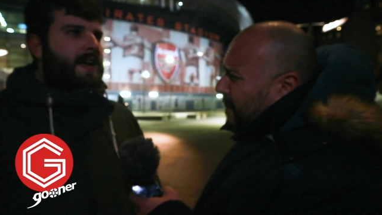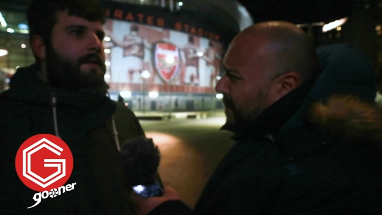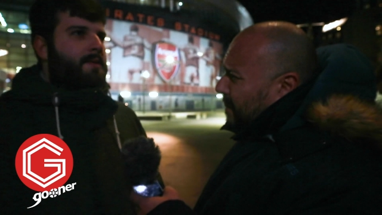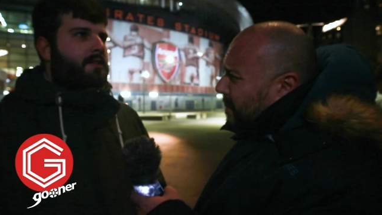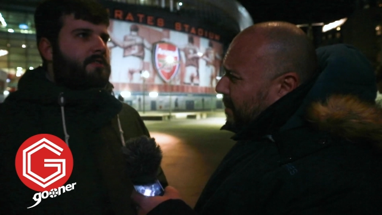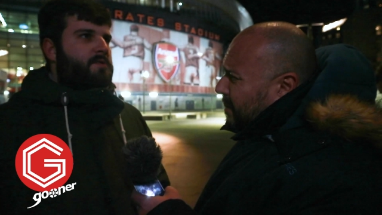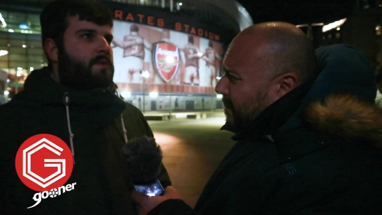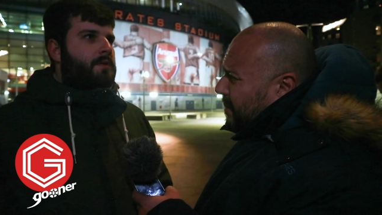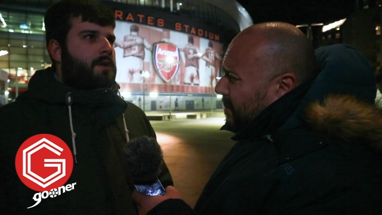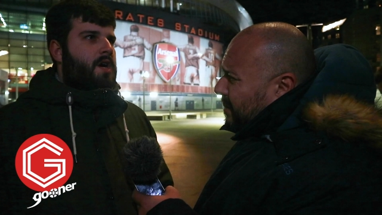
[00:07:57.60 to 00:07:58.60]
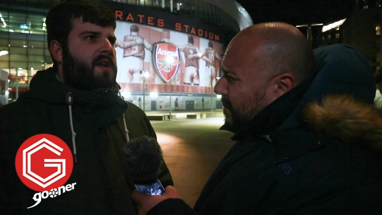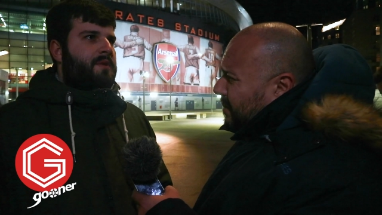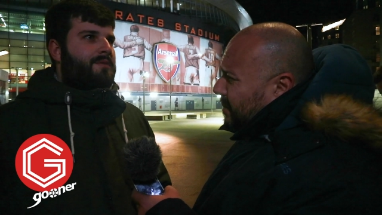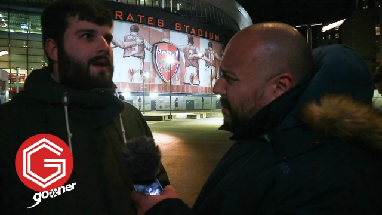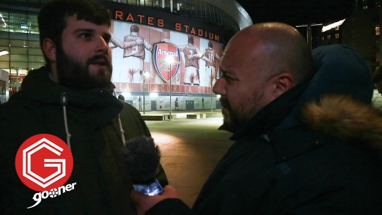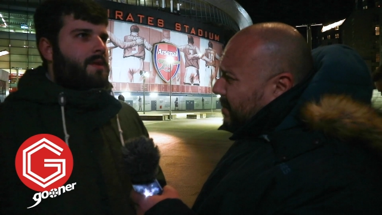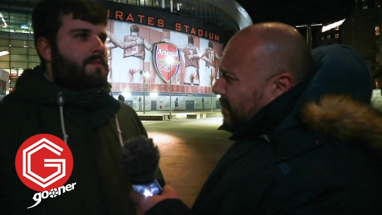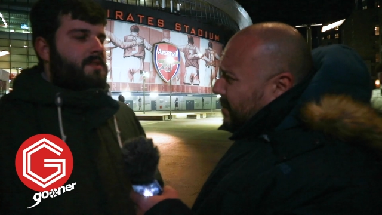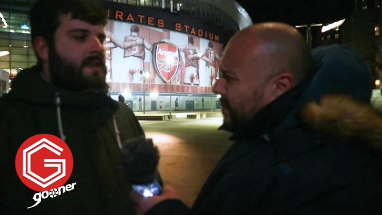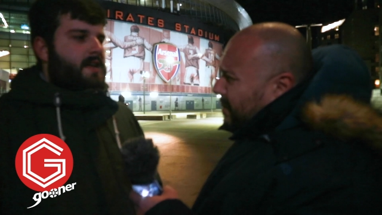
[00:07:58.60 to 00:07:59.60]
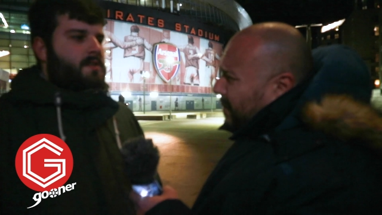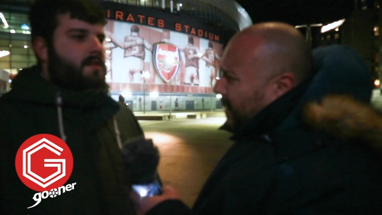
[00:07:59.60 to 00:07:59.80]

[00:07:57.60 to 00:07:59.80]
Speaker 1: the game, and then Chris Wilder kind of agreed with them and said,